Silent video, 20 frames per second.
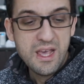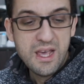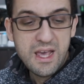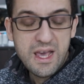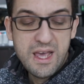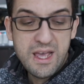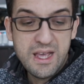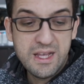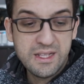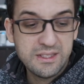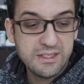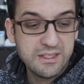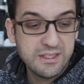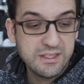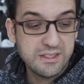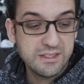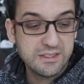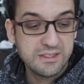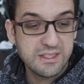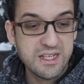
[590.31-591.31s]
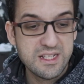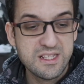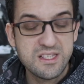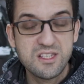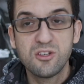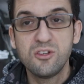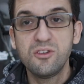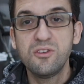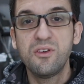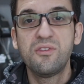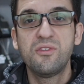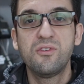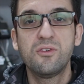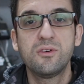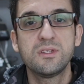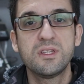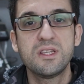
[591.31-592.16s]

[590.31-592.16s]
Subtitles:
And that's all for